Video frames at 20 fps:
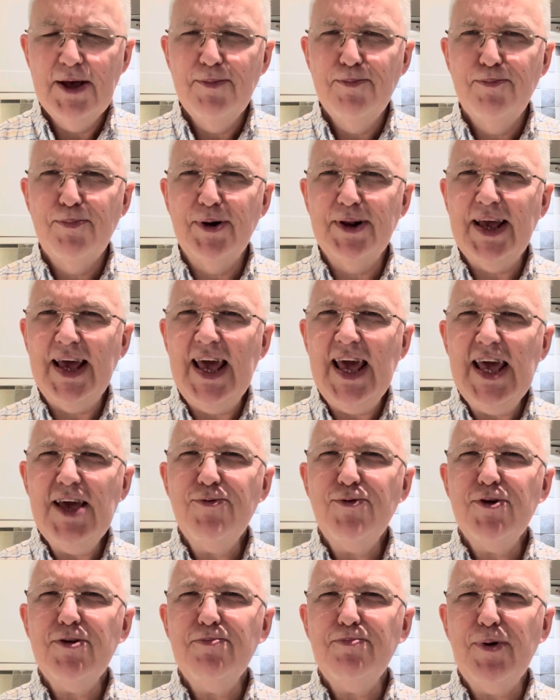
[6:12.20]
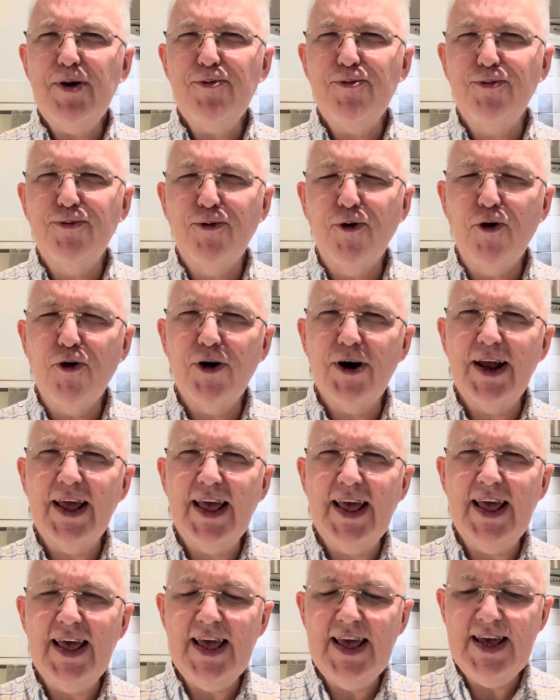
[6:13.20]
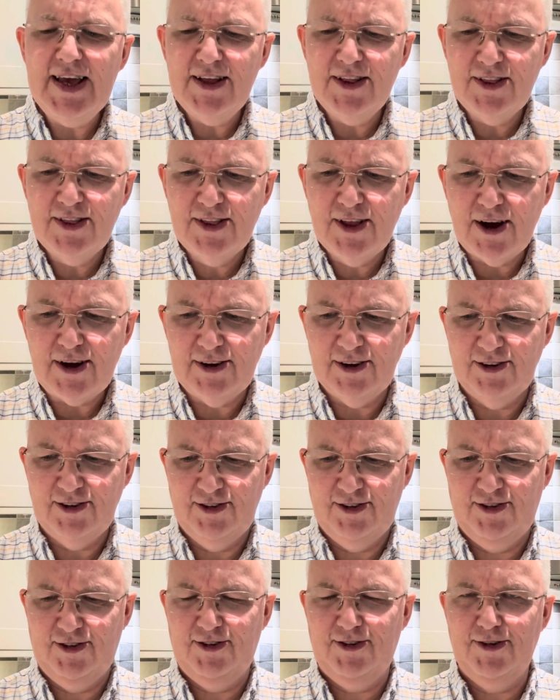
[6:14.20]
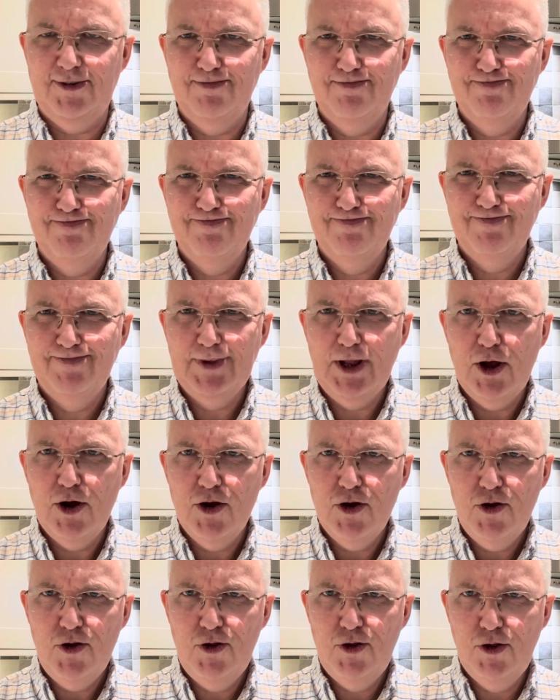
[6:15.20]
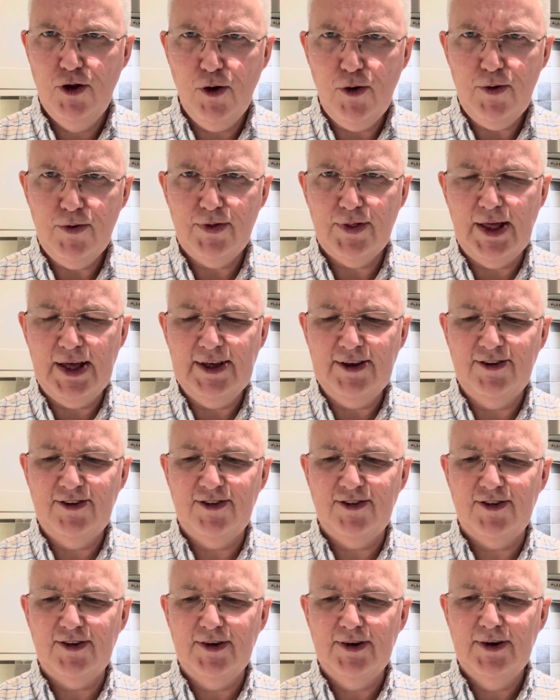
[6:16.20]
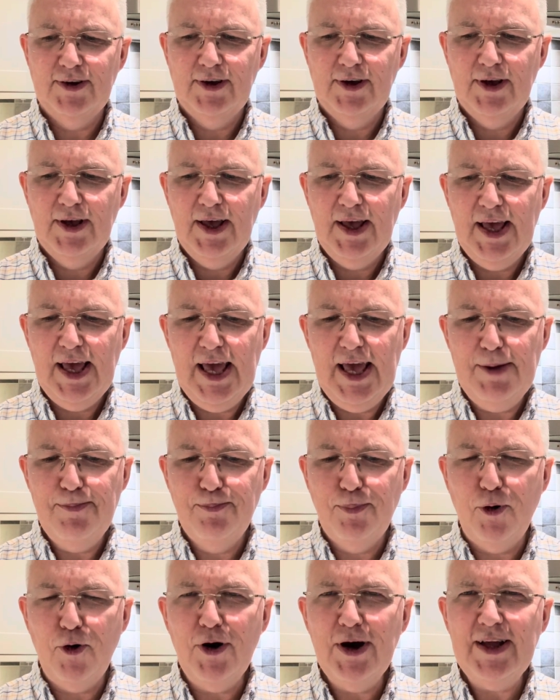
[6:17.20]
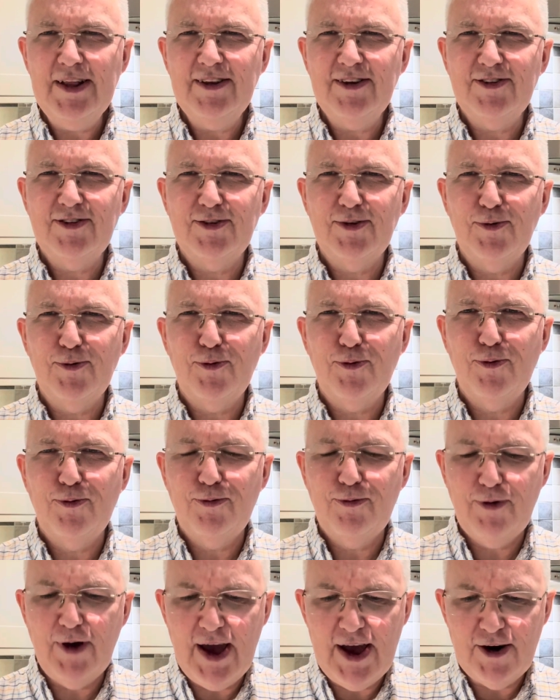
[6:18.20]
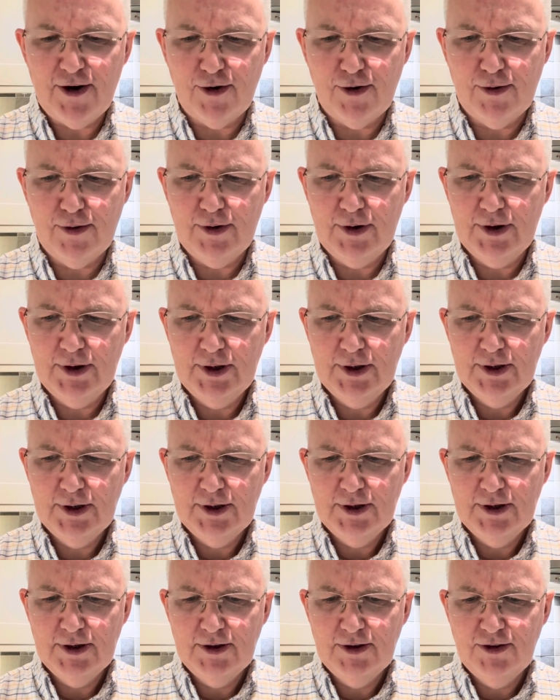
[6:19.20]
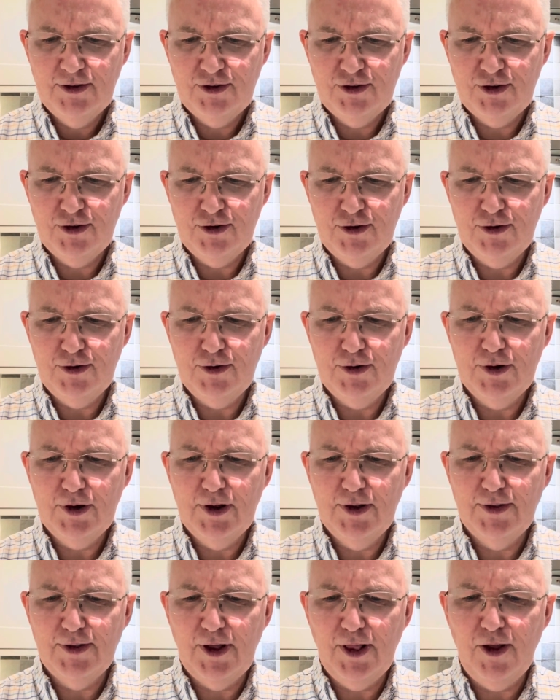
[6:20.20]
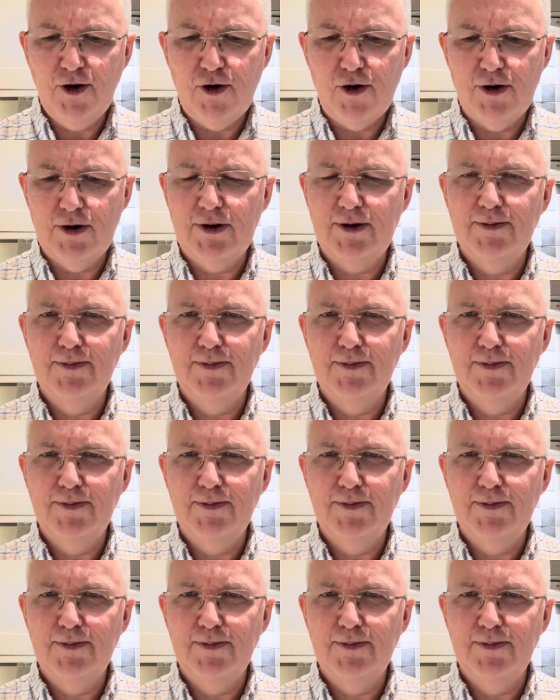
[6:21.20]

But even before he does, note this, he points Pharaoh to the Lord.